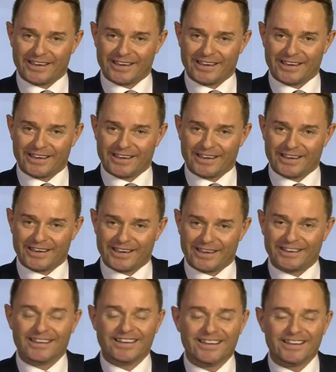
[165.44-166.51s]
causing
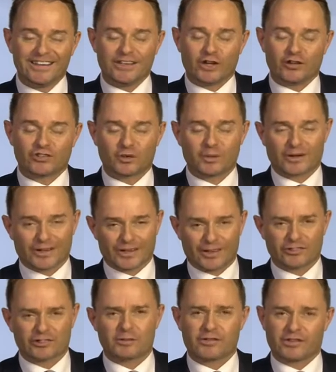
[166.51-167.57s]
today, to our
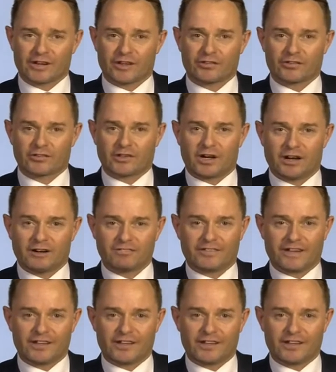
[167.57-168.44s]
customers and our staff